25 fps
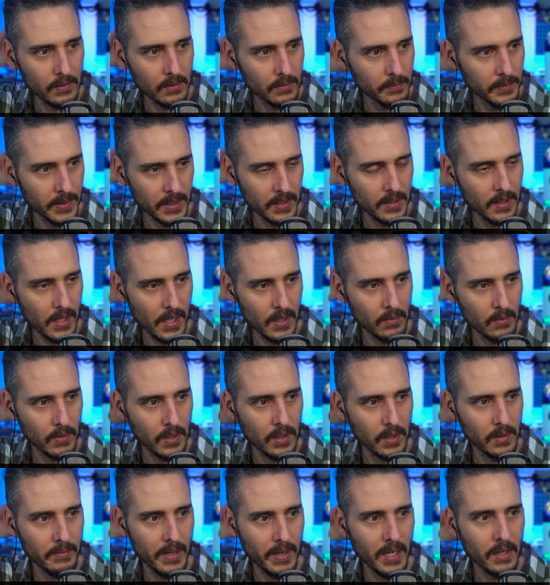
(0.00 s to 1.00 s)
but you got to
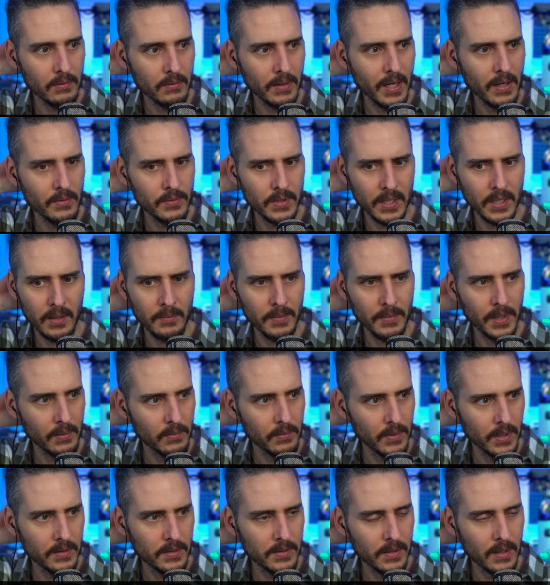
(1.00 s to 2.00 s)
worry about grounding." I'm like,
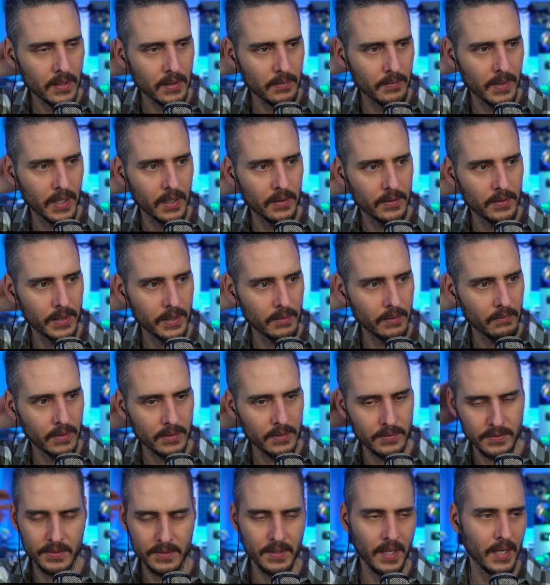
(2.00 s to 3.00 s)
"What are you talking about?" And they were
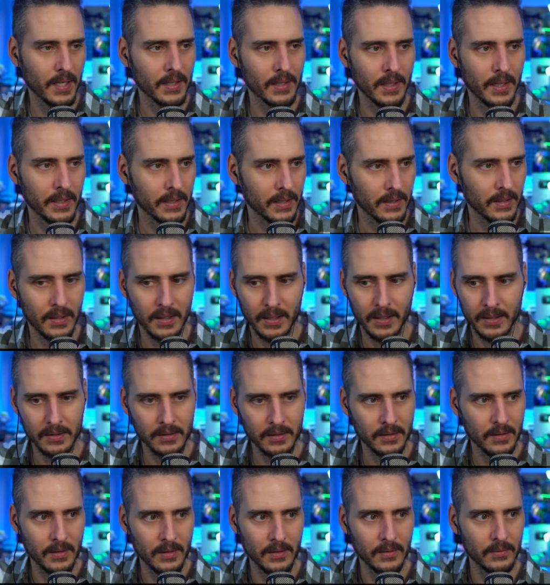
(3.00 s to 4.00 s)
saying like it, like
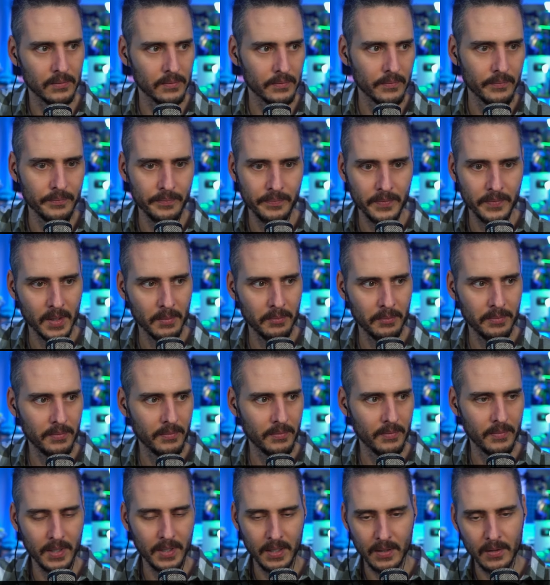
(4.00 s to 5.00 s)
you know,
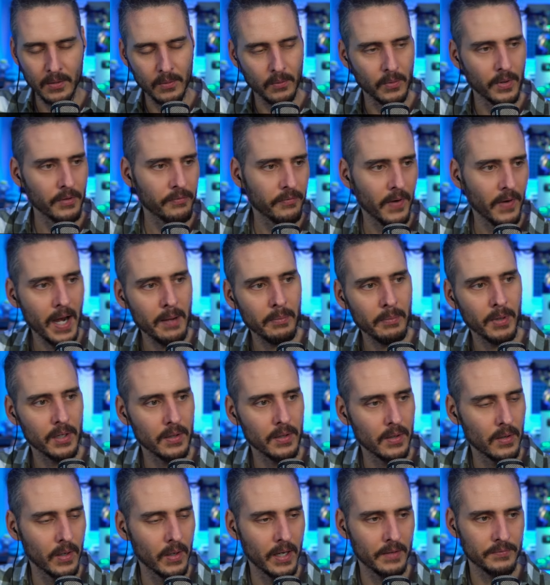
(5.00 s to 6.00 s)
you know, with fiber you
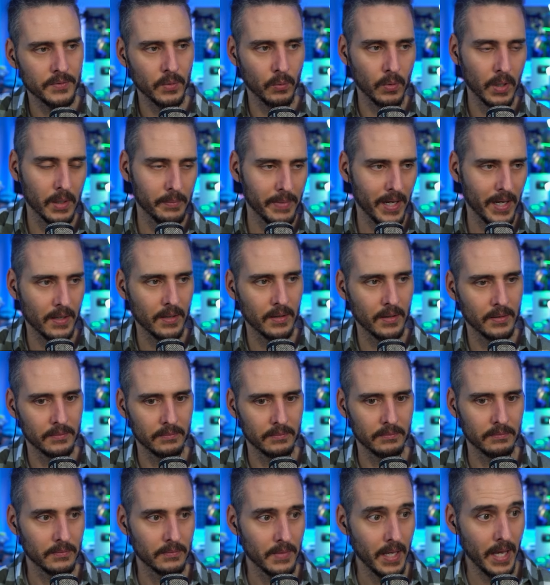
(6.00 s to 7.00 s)
don't have to worry about it
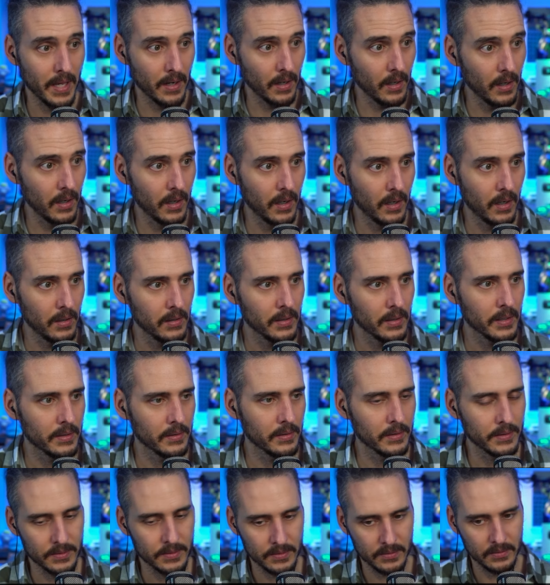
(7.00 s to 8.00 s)
at all, at
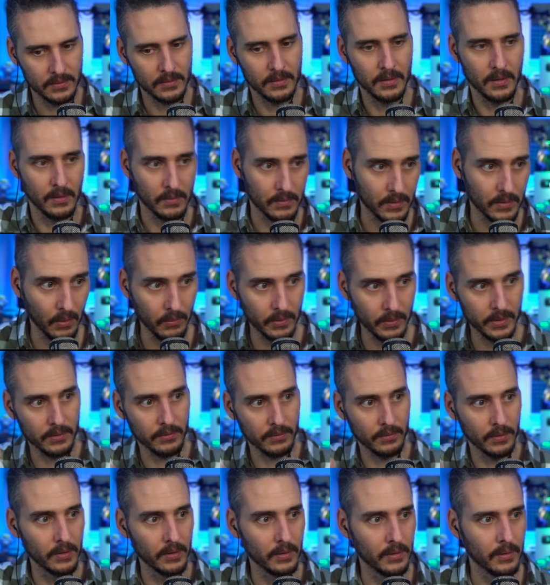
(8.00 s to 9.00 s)
least you know going
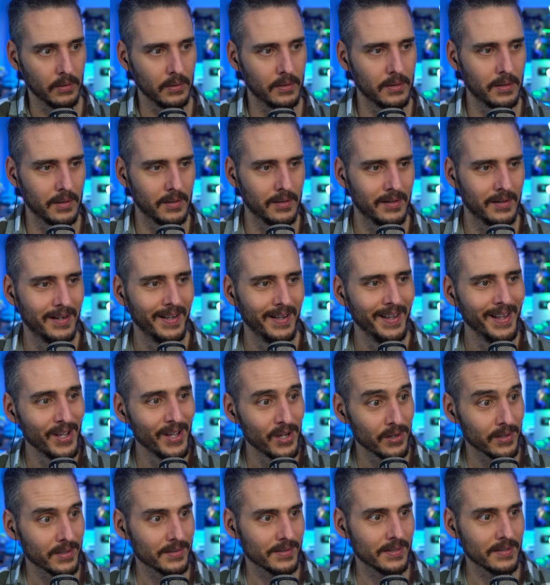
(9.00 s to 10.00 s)
through,
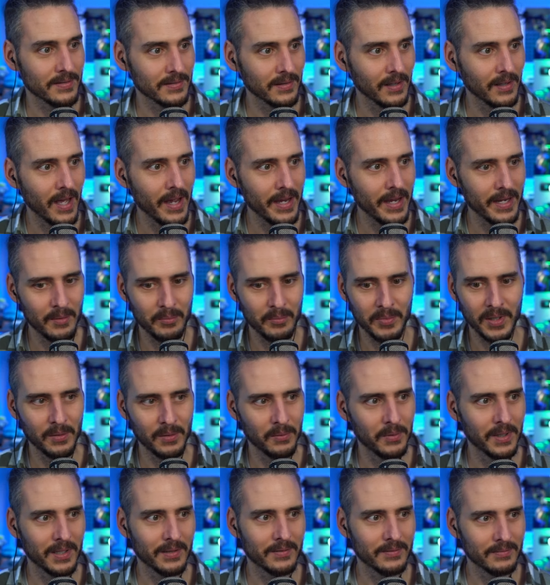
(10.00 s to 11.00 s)
because it's light. But
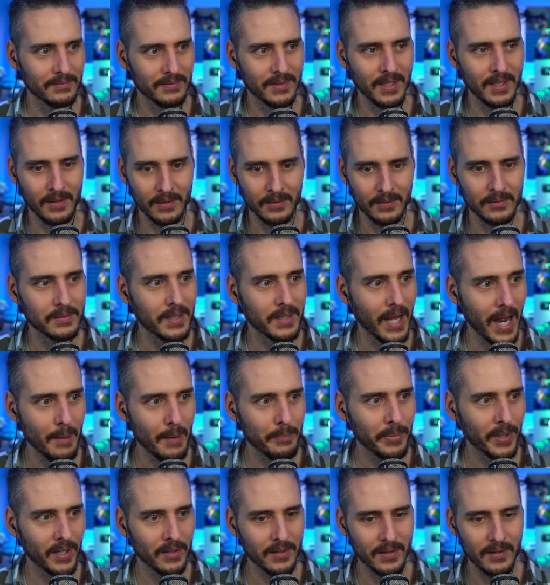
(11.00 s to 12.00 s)
with you know
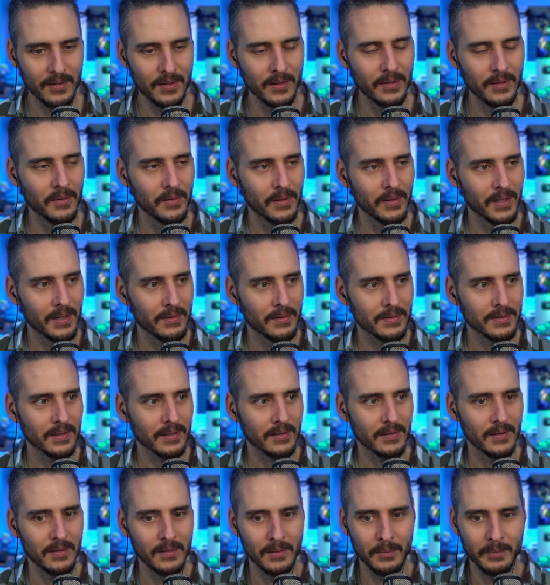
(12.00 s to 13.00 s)
copper, you do. And I was like,
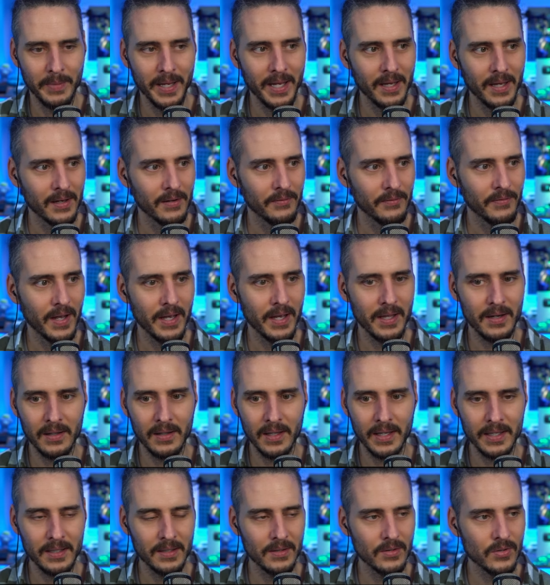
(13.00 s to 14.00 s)
"Oh man, if I had a
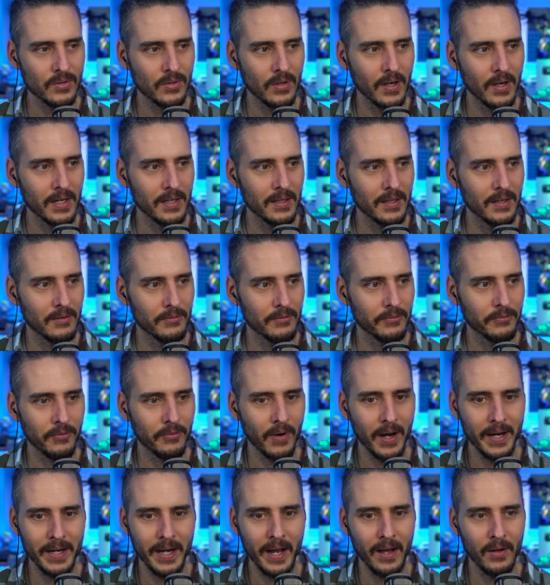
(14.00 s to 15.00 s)
lightning strike and it
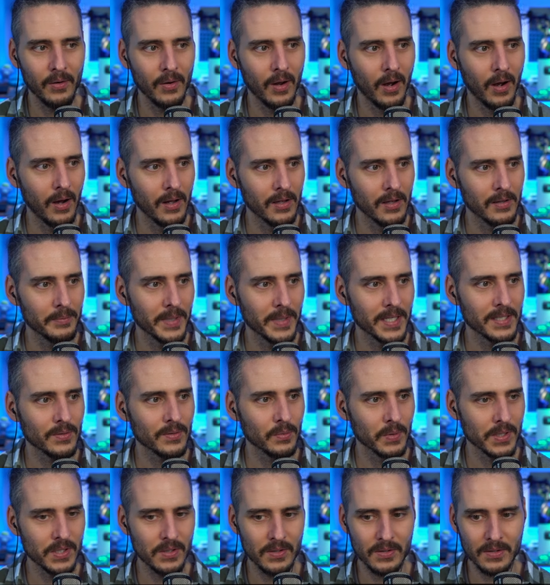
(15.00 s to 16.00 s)
fried out all of my
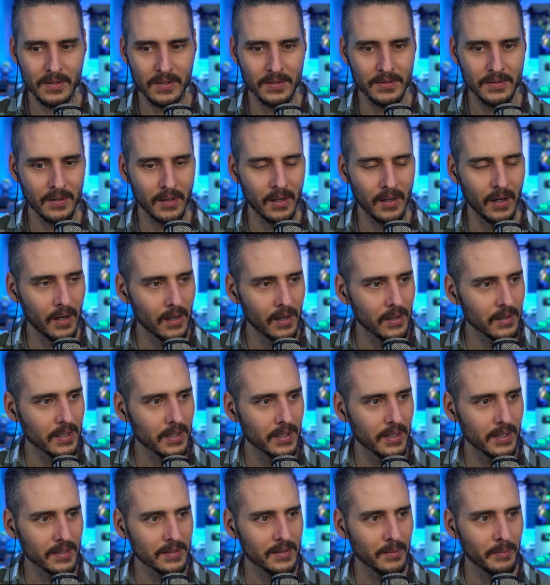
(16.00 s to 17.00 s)
switches because they're all
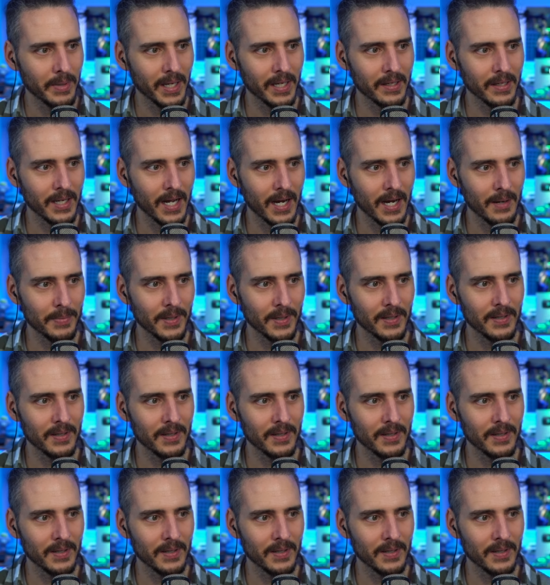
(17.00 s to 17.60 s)
connected by copper,